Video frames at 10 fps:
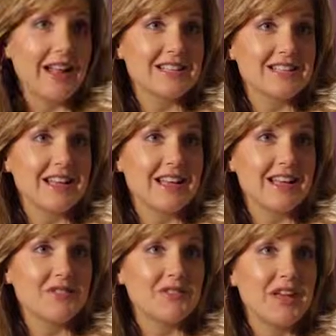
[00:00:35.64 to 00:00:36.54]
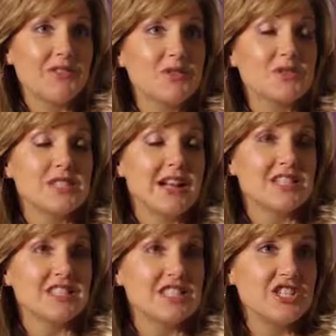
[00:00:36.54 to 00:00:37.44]
As I have used it
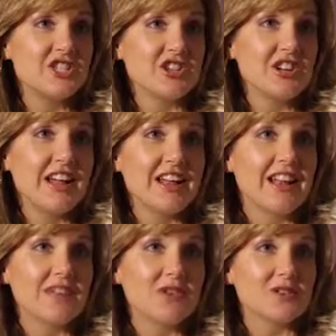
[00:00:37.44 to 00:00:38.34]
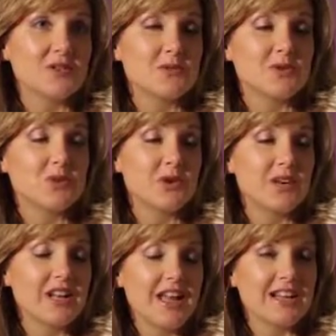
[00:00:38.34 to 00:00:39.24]
as a teacher and I've also
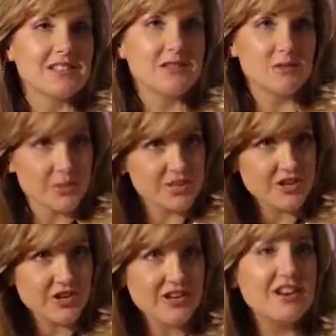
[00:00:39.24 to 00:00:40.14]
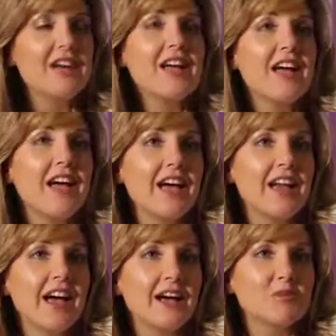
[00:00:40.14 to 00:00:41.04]
supported it as an administrator, and
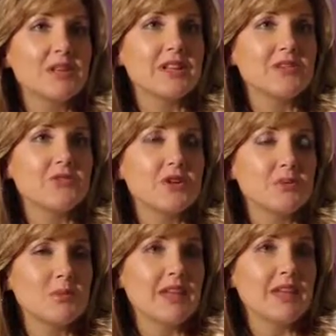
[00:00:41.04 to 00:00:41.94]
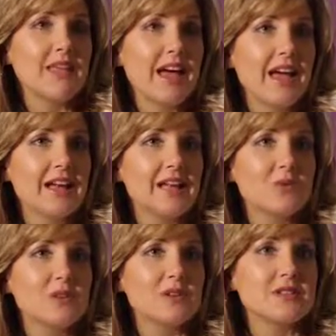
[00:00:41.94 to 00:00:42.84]
I believe firmly that it
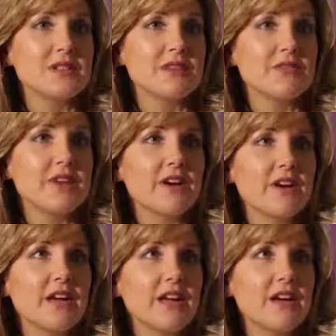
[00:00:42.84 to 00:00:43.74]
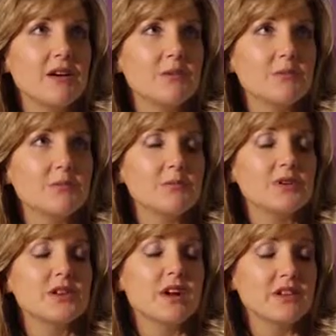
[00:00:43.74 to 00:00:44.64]
was very um,
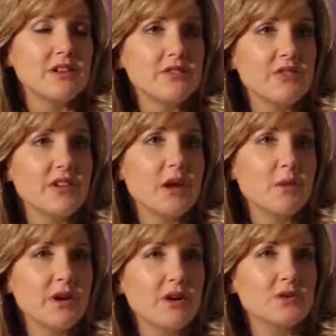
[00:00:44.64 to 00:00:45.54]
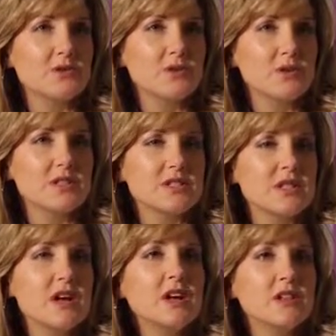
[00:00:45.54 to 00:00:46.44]
productive in helping our students
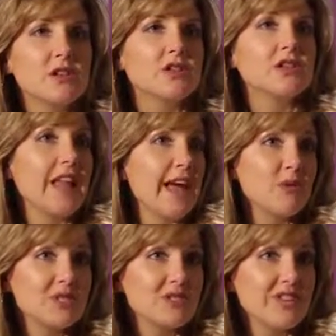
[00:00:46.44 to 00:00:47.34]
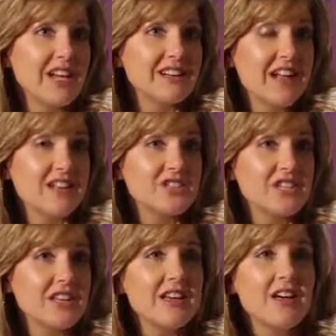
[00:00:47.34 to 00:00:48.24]
learn the language of
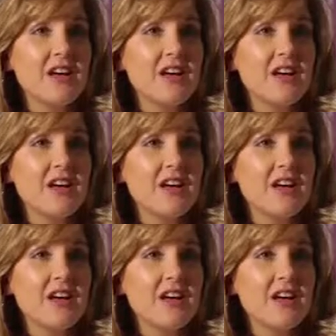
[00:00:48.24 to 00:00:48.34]
technology,